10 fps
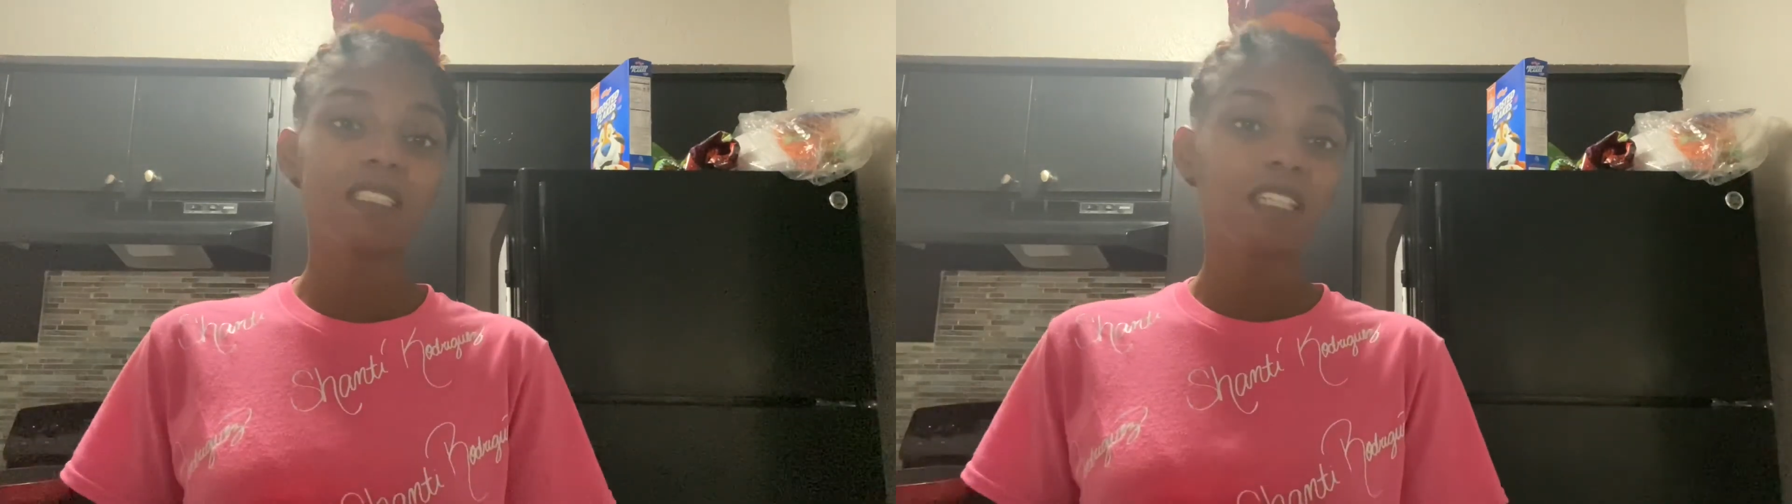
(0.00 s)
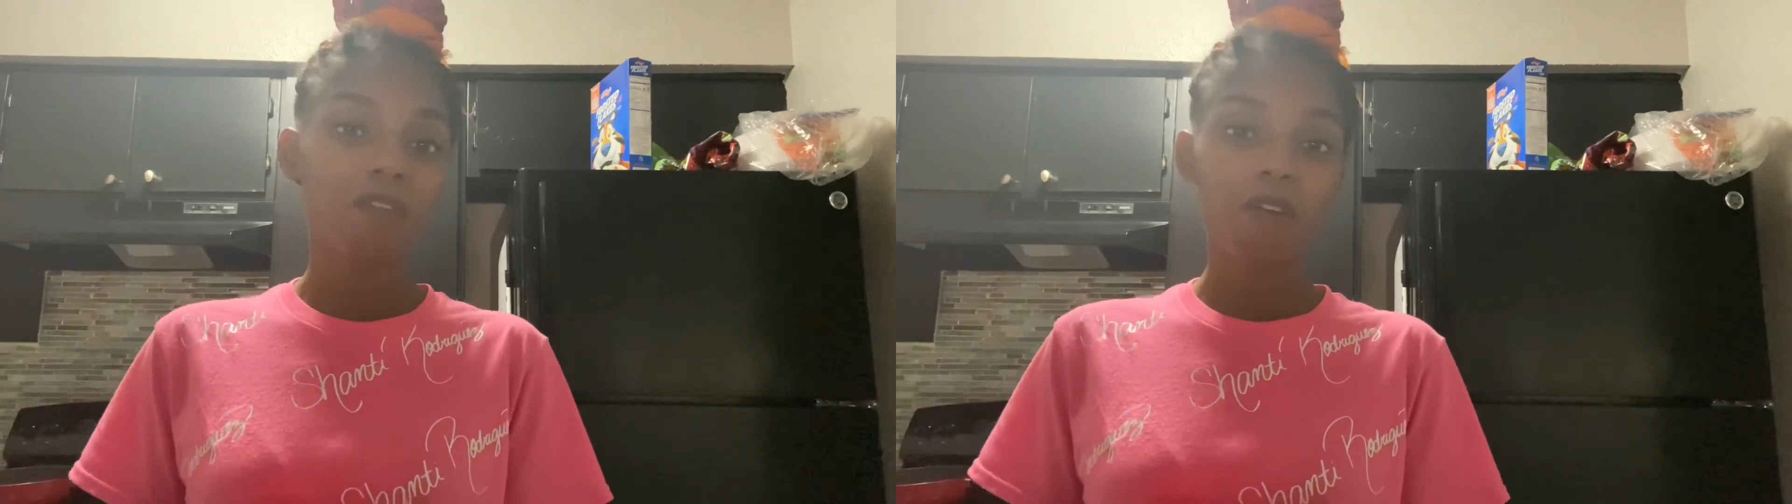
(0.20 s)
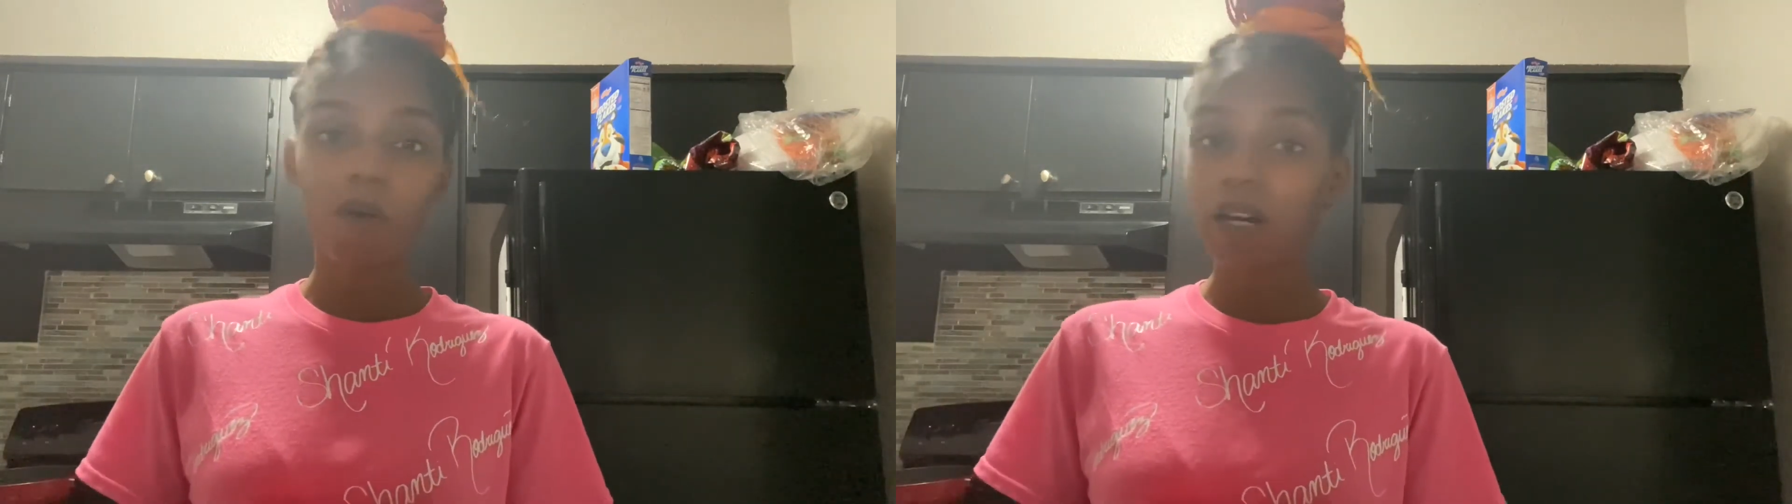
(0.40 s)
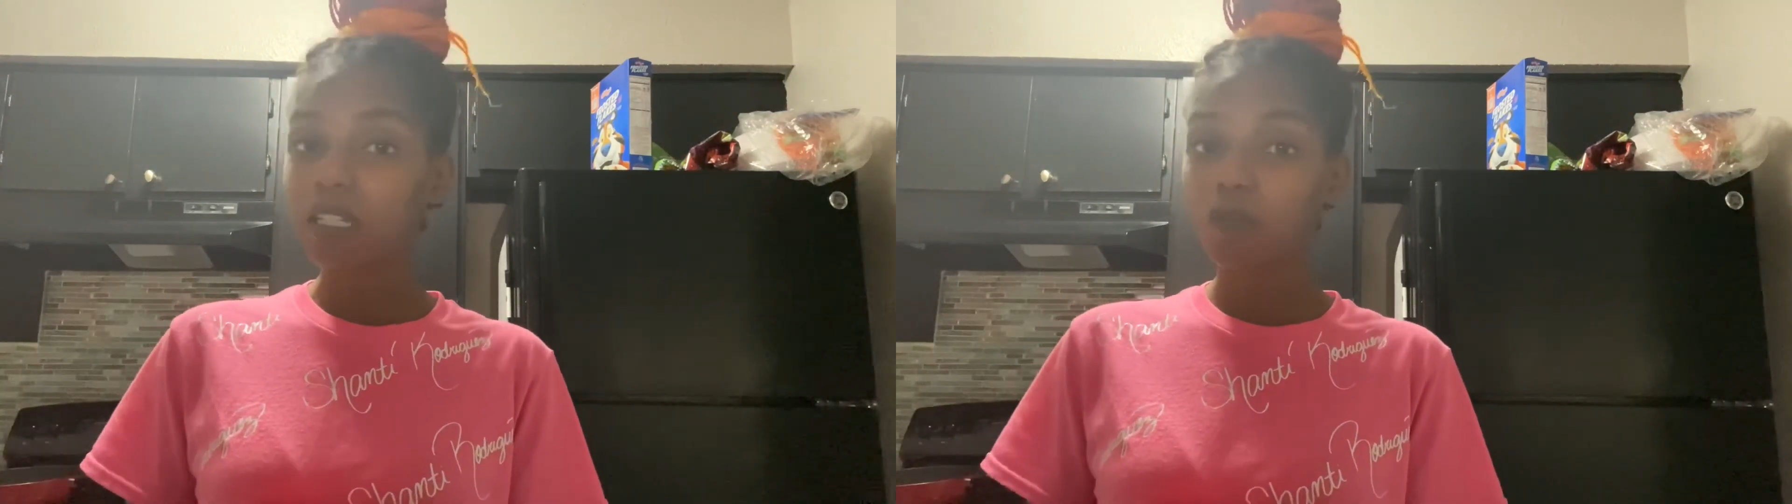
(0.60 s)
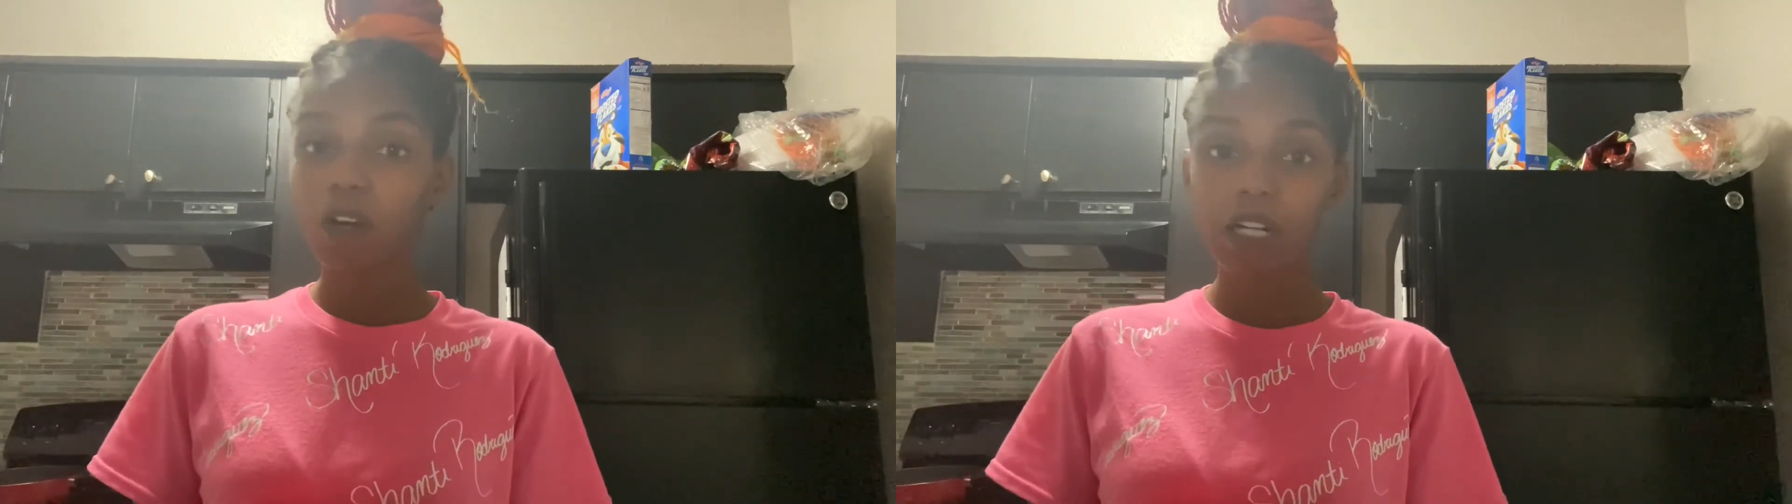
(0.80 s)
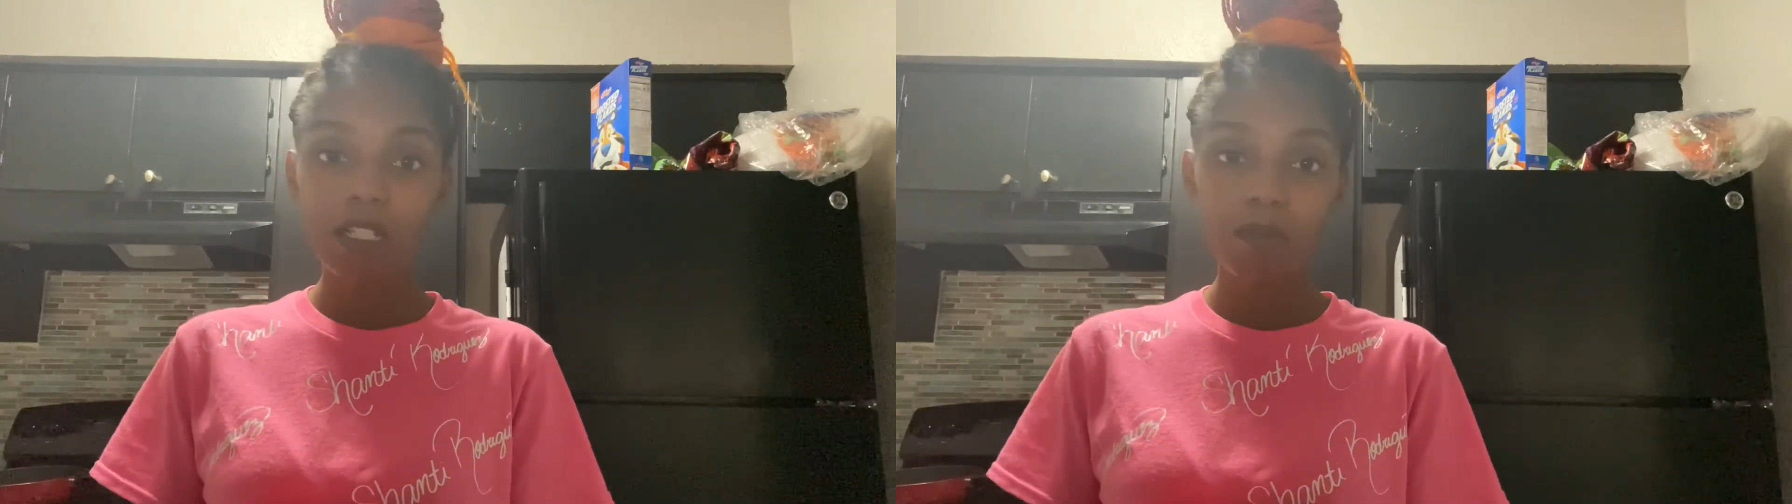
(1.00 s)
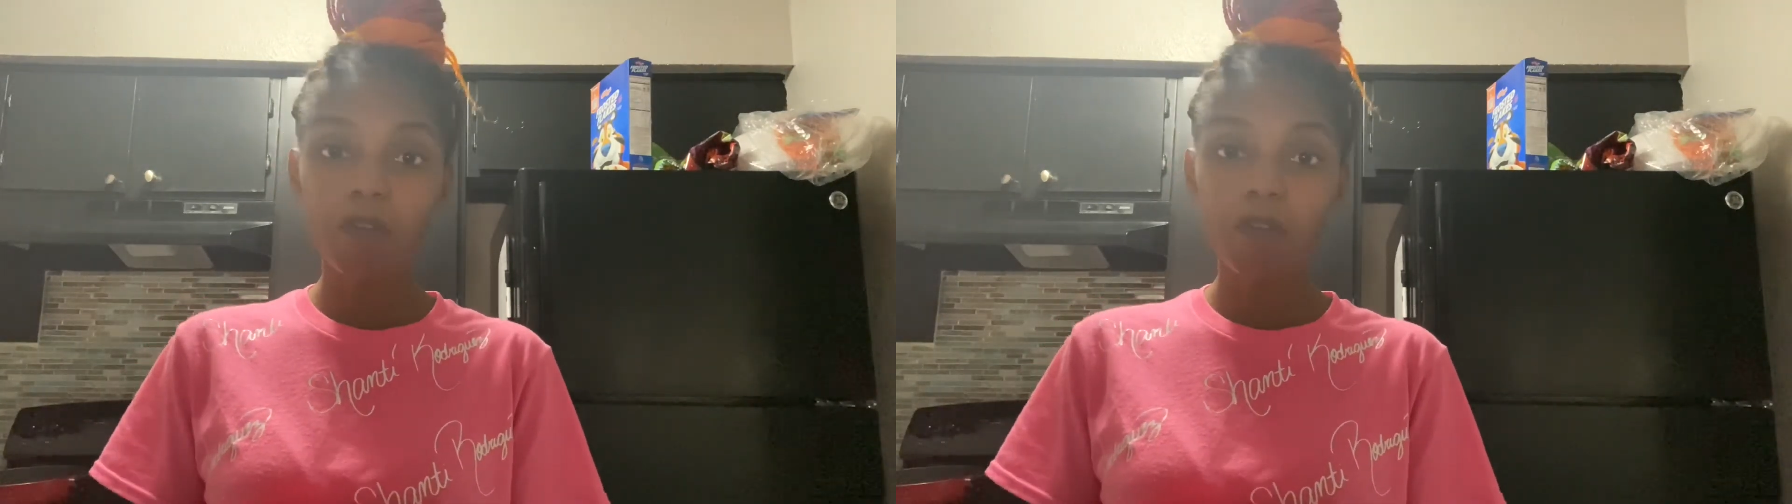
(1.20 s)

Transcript: to see if it works first